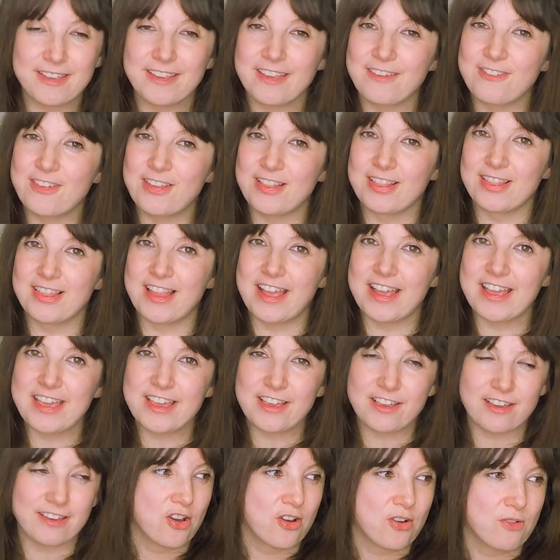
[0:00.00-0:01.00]
If you
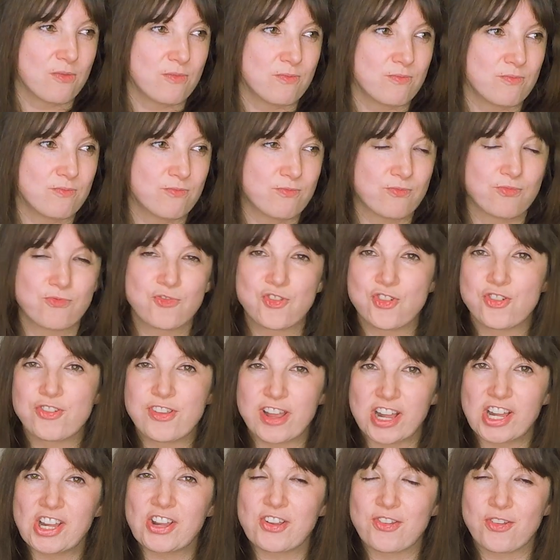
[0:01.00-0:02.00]
like
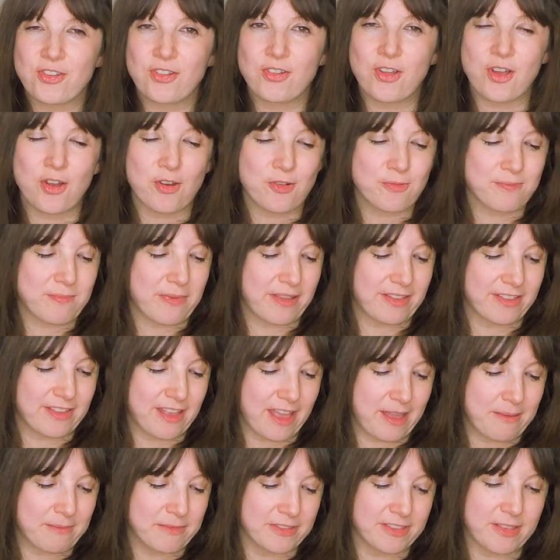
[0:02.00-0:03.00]
traditional old man
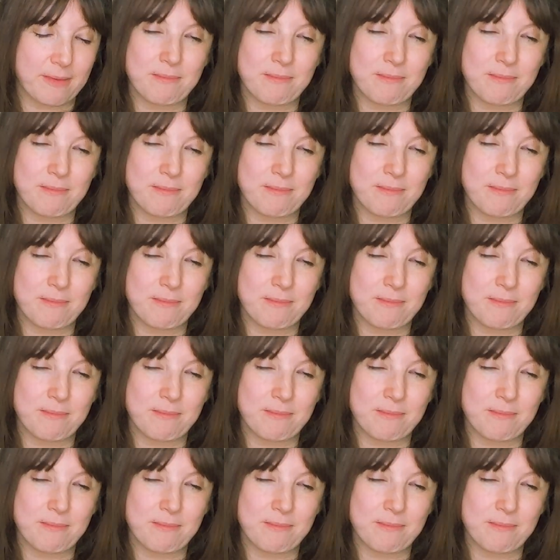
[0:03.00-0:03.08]
names,